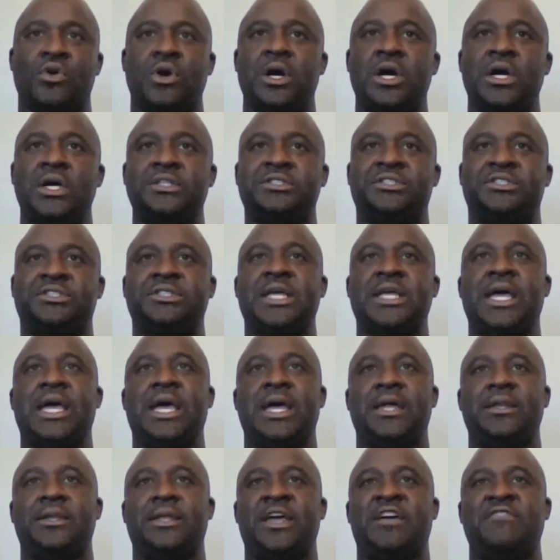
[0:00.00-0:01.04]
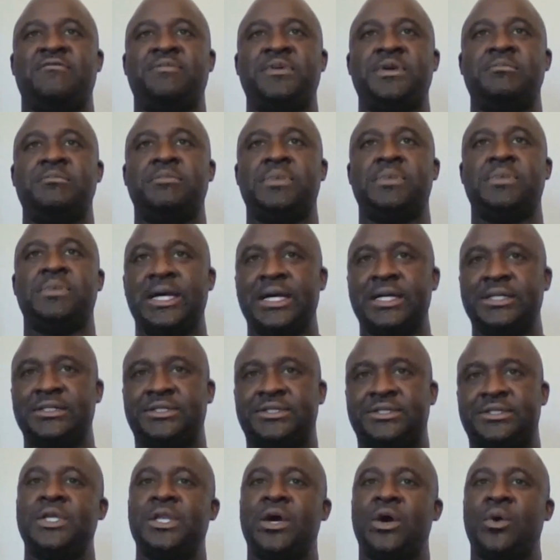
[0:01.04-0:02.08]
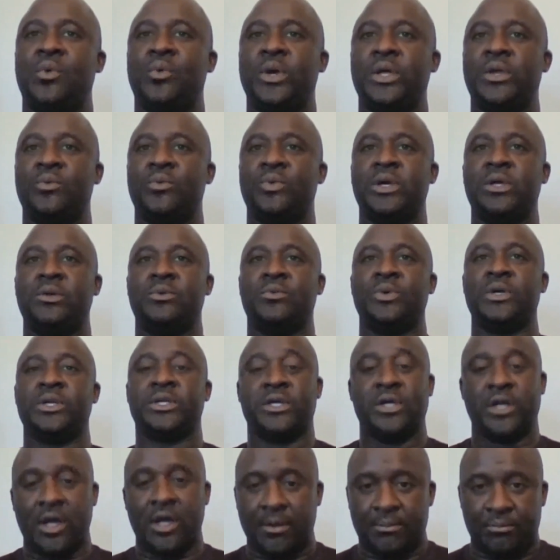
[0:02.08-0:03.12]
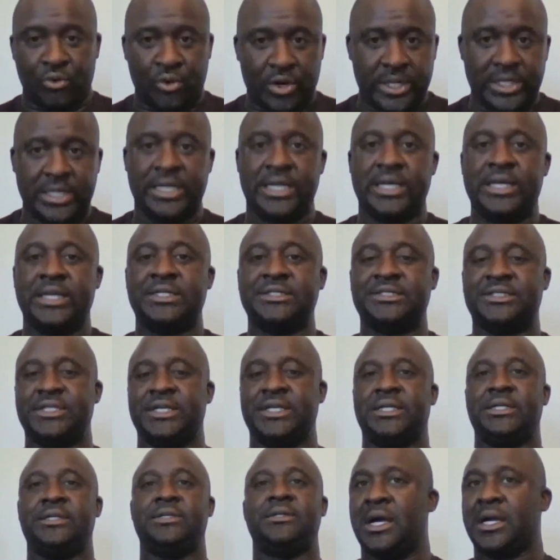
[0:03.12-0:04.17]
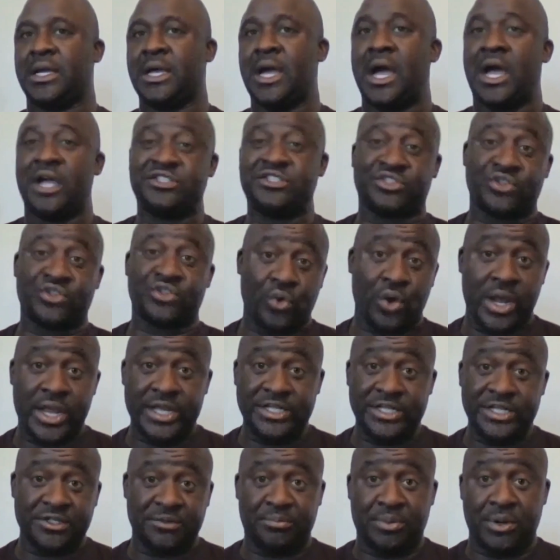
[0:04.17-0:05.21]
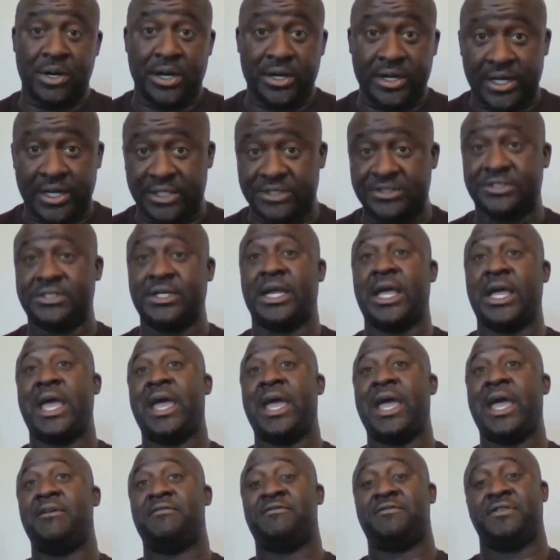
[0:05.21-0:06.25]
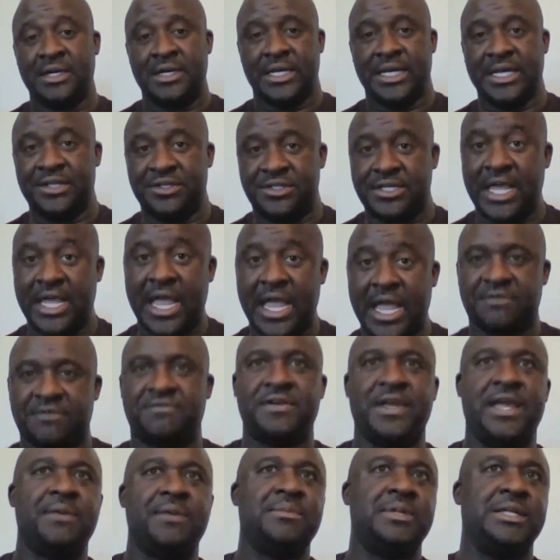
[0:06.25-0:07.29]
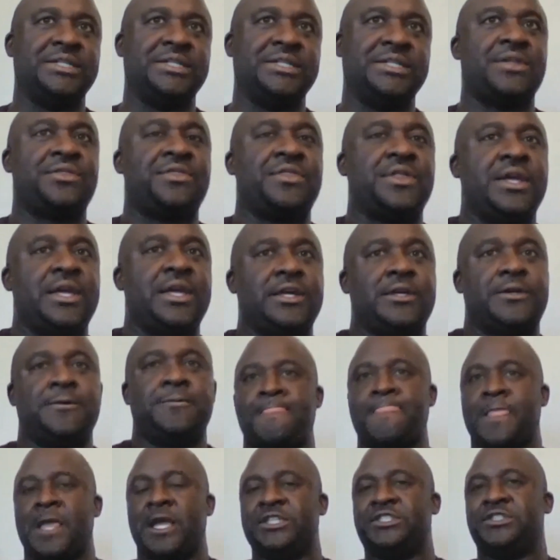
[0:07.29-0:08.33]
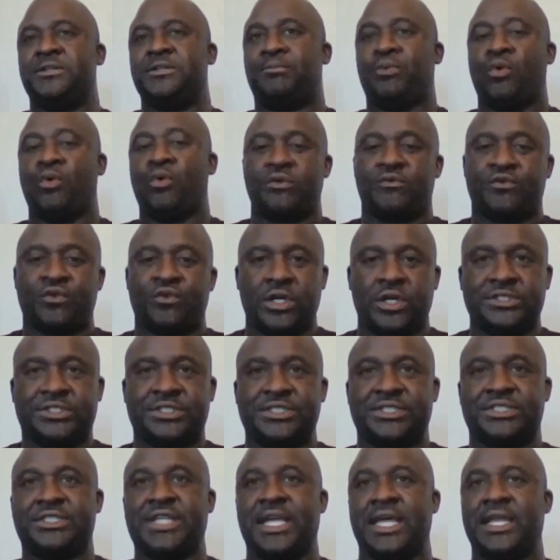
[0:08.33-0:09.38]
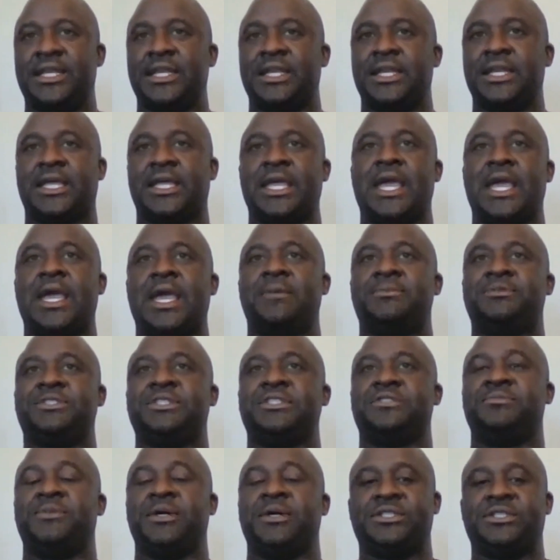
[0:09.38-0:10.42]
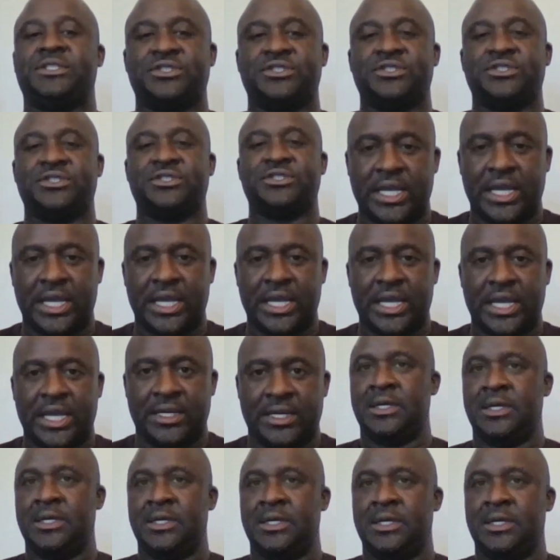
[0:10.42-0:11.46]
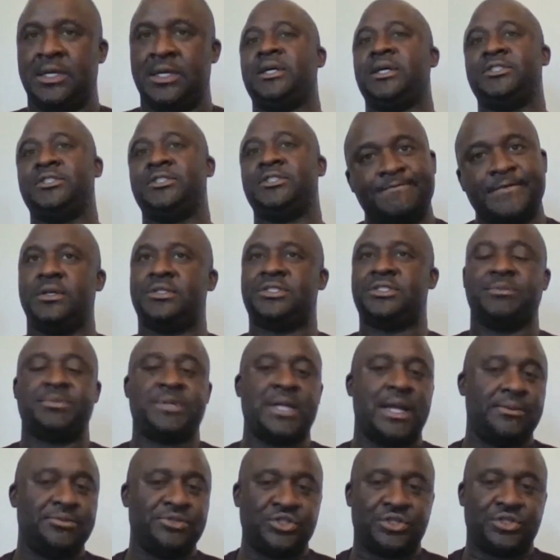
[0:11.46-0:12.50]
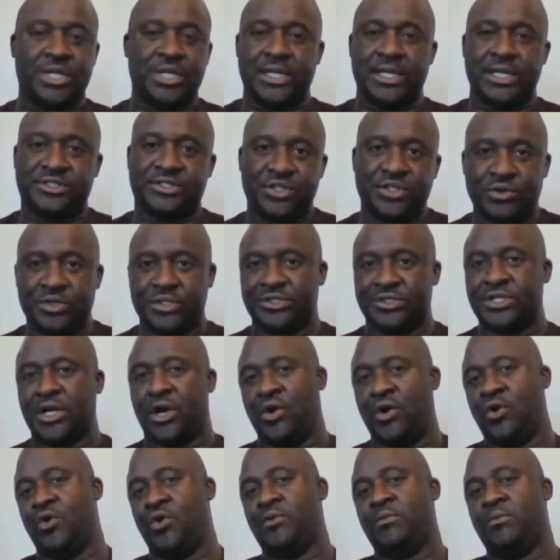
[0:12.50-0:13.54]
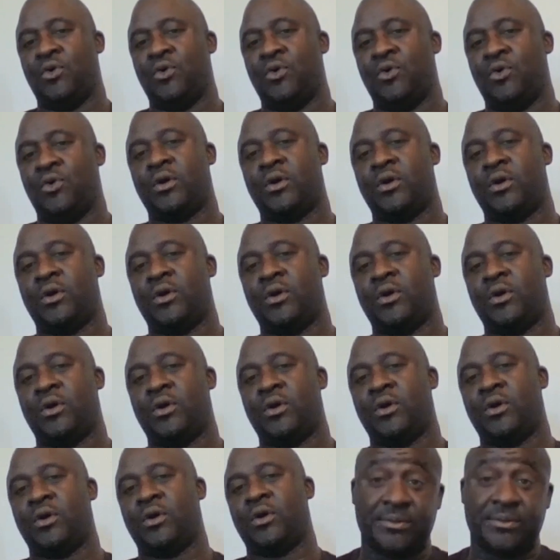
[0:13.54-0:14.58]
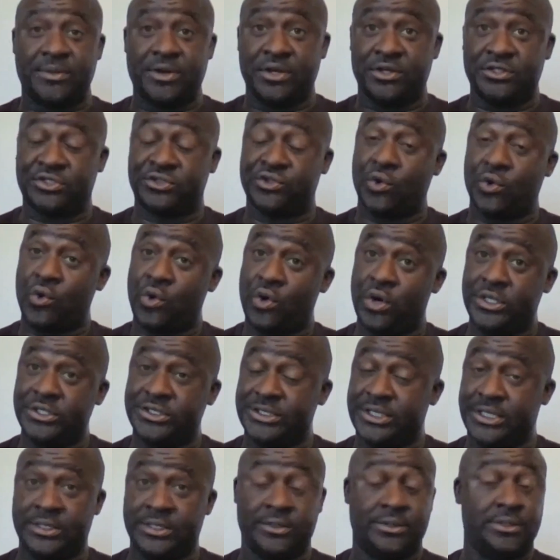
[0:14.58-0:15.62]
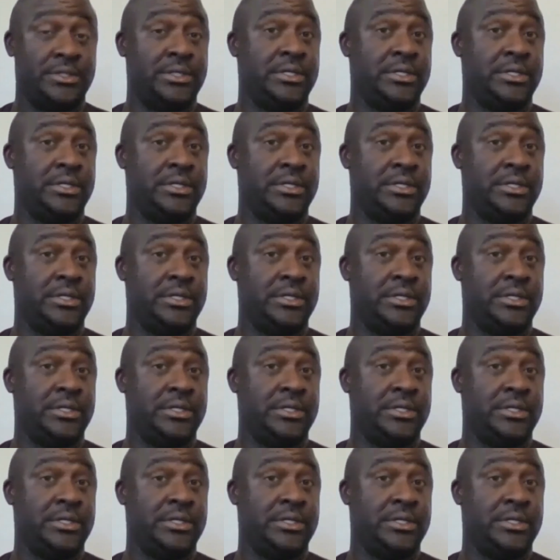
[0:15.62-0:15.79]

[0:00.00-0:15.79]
us that have been blessed with good upbringings and God's grace upon us to have intact families, I think it's important for us to stand in the gaps as much as we can, because sometimes you take students home or you hear some of their stories, and